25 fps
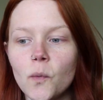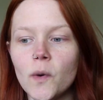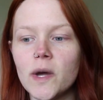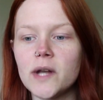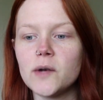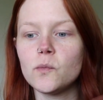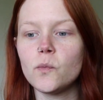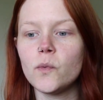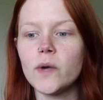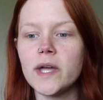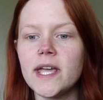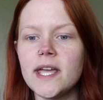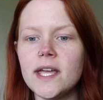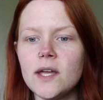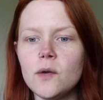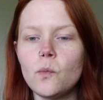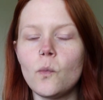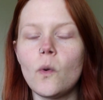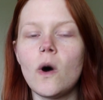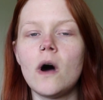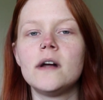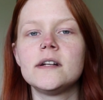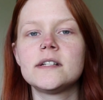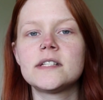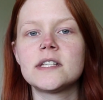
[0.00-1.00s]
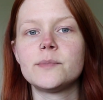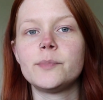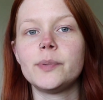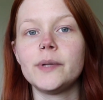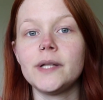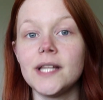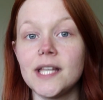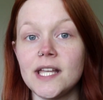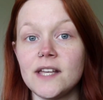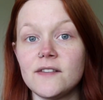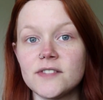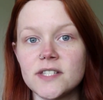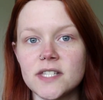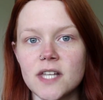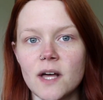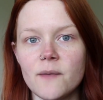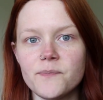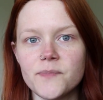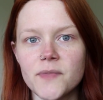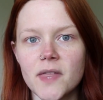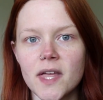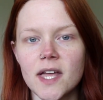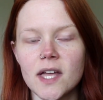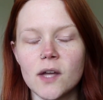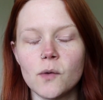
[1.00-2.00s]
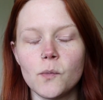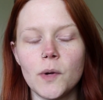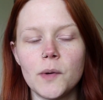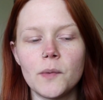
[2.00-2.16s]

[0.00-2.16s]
When we want to believe something,